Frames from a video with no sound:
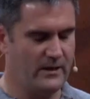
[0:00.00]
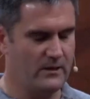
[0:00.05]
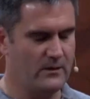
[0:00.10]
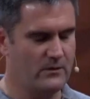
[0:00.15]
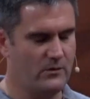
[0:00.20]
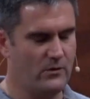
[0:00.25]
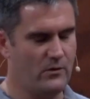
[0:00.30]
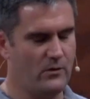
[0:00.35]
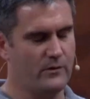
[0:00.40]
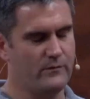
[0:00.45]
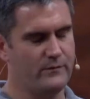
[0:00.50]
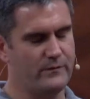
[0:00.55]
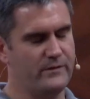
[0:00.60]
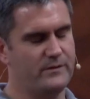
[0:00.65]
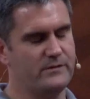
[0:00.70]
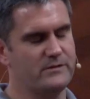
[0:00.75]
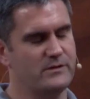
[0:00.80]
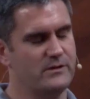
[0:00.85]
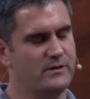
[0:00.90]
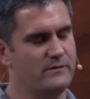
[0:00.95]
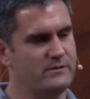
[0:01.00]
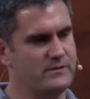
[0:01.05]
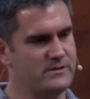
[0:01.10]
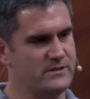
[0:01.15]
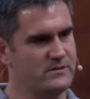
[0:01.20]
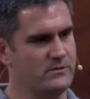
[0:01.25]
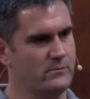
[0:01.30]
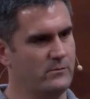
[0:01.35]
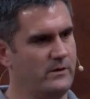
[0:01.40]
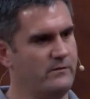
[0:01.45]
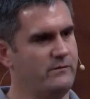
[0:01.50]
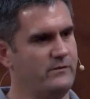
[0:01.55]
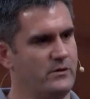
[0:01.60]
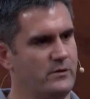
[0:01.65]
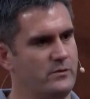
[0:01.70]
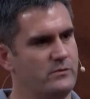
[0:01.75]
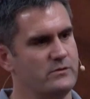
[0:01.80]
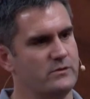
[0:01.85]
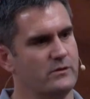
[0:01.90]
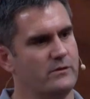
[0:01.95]
a lot of the services that we've
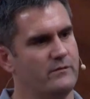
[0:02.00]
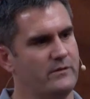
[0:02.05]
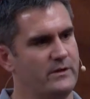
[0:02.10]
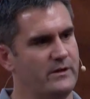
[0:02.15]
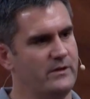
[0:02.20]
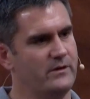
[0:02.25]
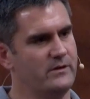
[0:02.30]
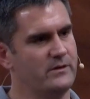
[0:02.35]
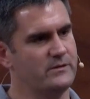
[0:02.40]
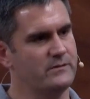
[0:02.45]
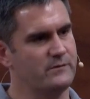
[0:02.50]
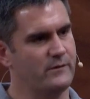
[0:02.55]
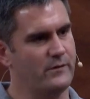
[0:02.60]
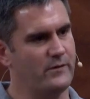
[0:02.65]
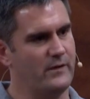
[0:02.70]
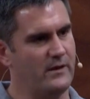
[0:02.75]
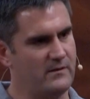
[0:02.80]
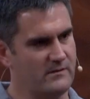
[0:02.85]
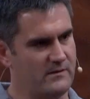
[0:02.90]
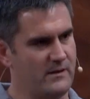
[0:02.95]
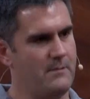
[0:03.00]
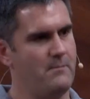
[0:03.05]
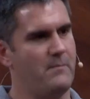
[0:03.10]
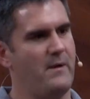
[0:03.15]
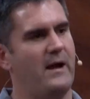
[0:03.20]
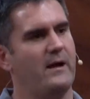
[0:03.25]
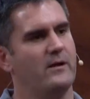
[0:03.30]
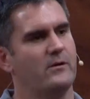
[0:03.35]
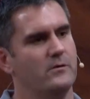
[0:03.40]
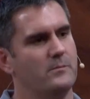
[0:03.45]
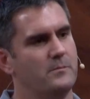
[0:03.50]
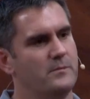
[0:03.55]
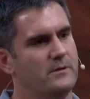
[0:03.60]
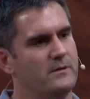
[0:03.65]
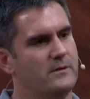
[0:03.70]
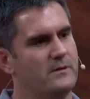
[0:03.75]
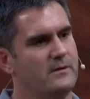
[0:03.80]
used over the years for things like backup,